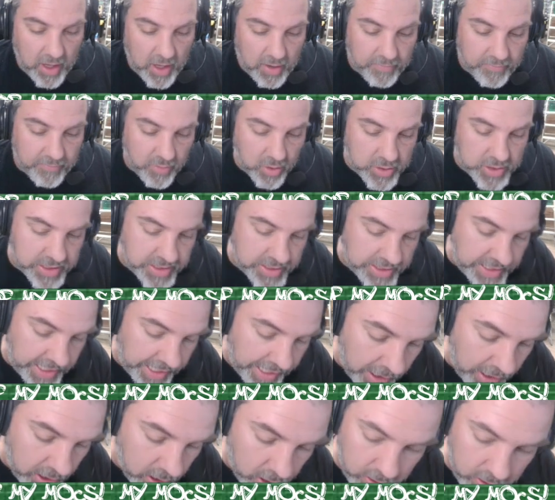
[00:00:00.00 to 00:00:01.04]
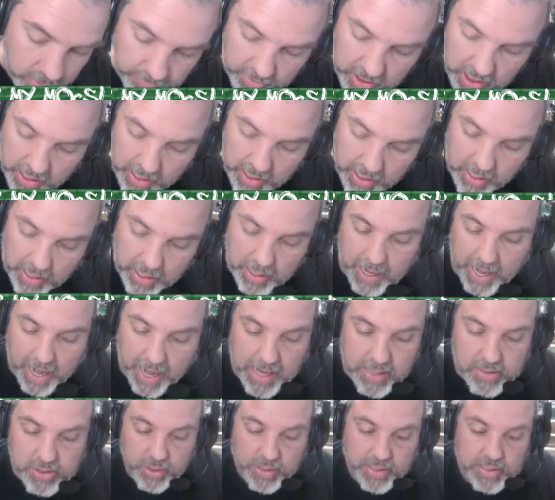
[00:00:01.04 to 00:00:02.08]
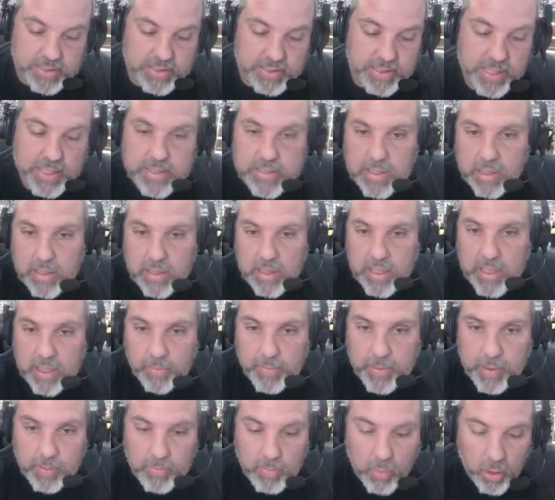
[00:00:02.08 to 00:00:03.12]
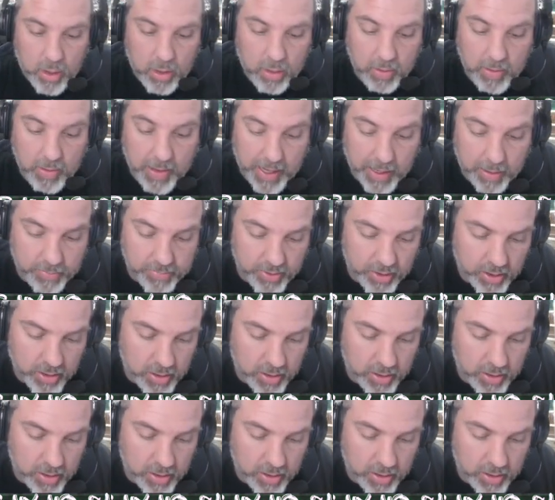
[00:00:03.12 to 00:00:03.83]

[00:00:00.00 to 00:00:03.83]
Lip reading: Versus here, as you can see, it's a little bit more cramped,